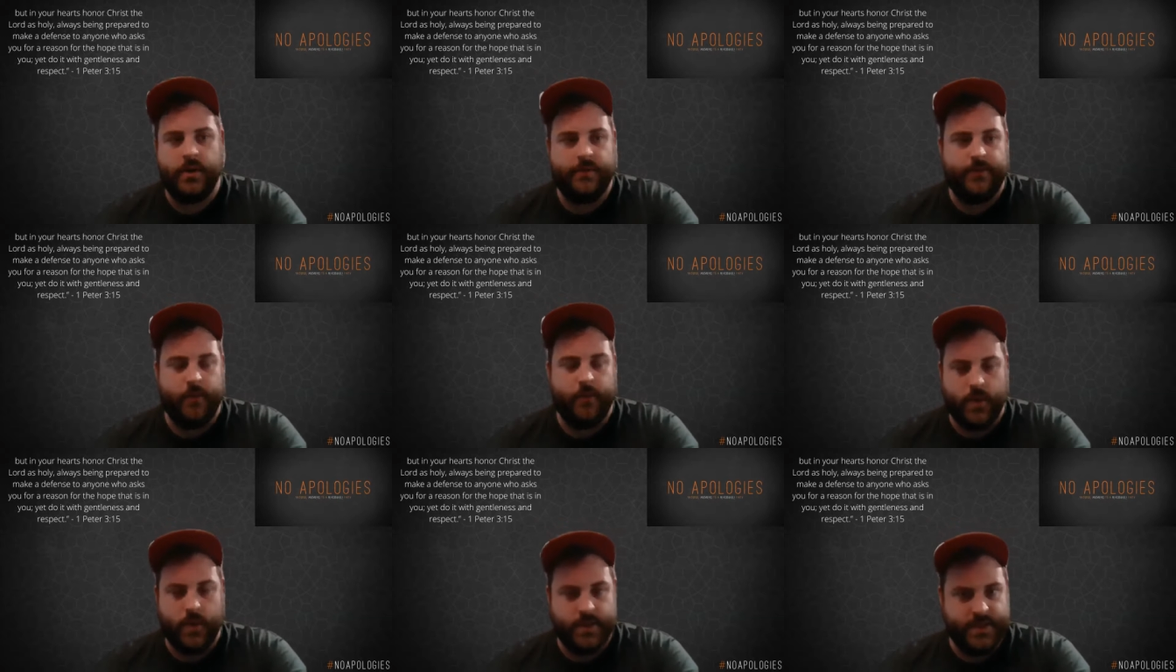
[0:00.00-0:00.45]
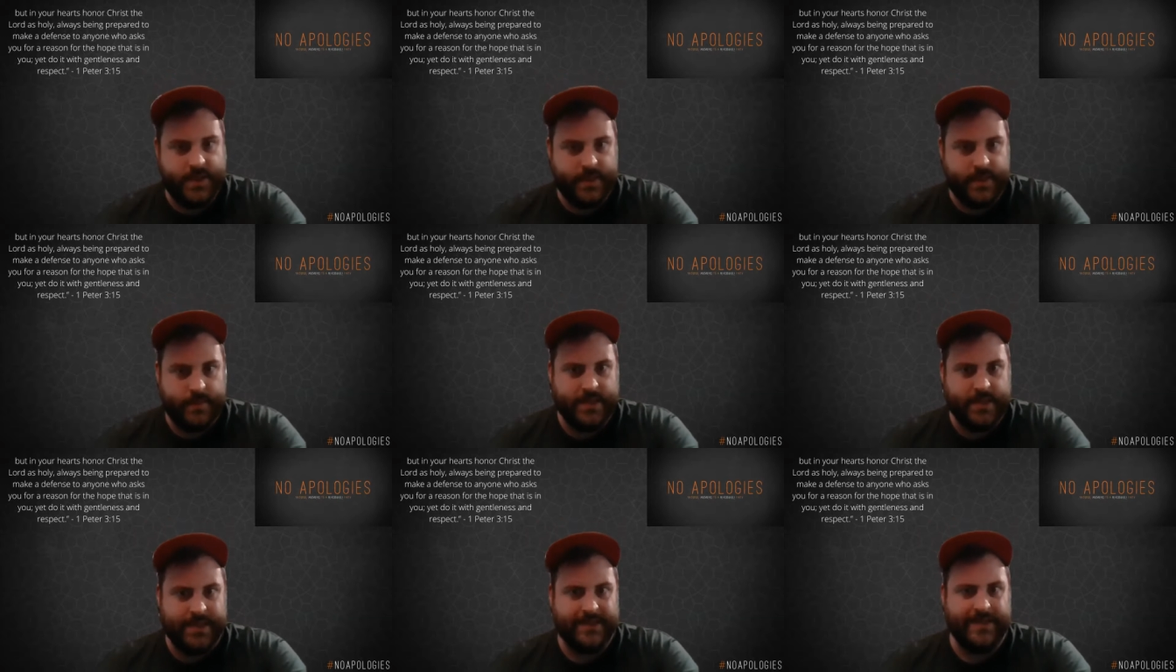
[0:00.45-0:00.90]
force
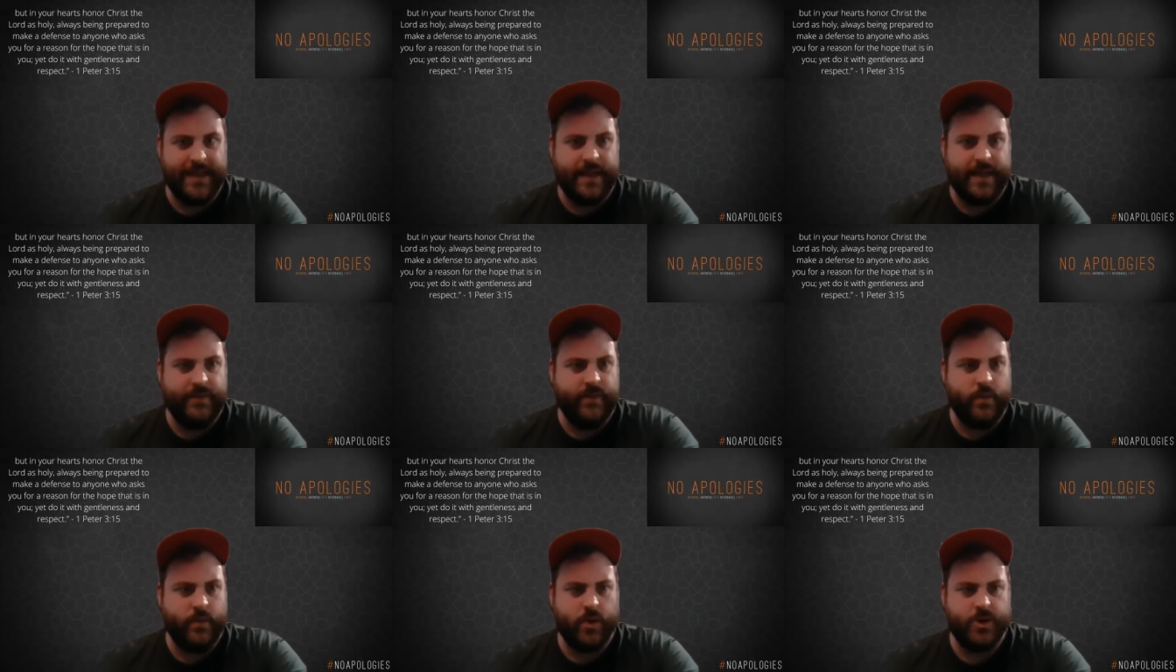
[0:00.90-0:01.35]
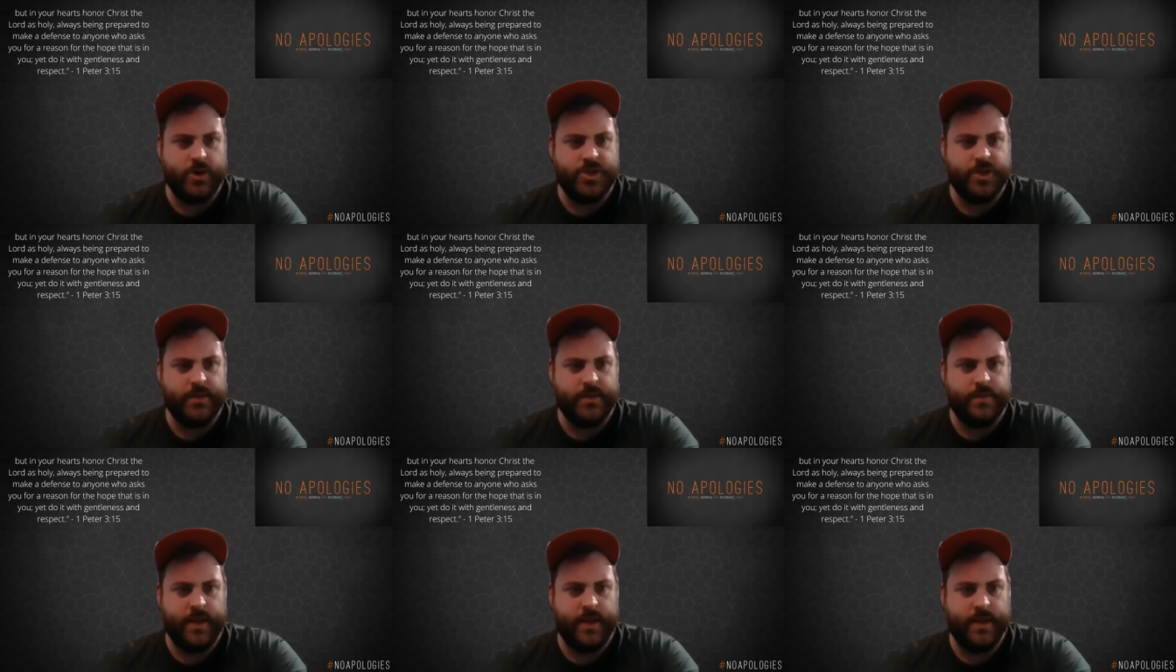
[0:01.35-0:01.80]
them to love and
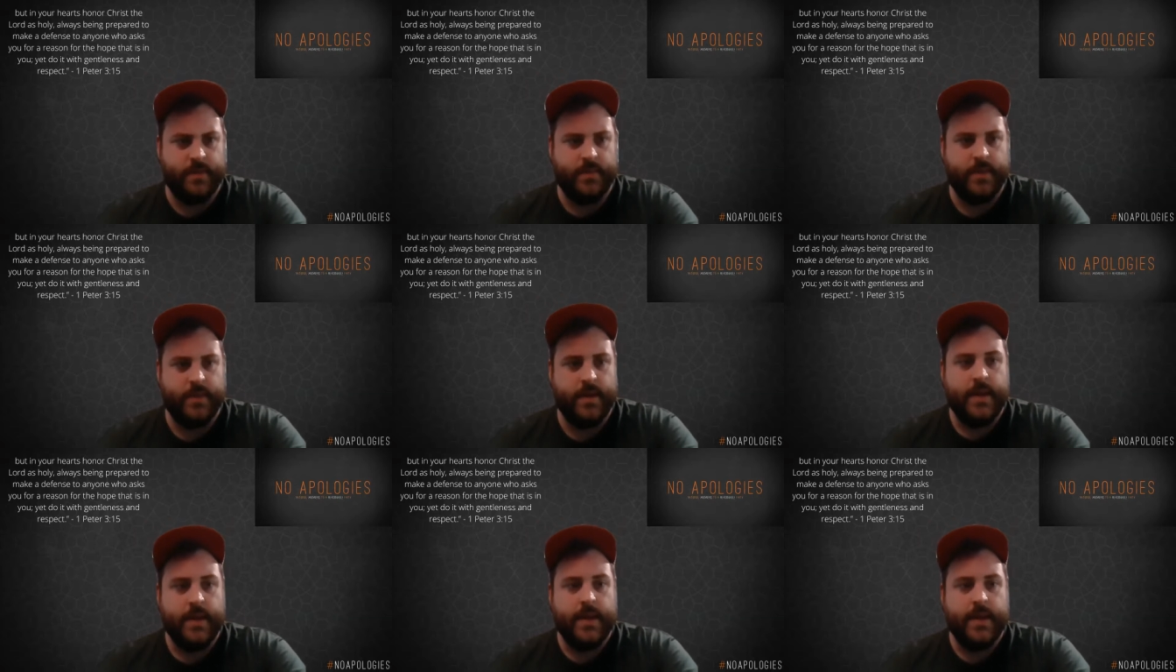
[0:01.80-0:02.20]
worship him.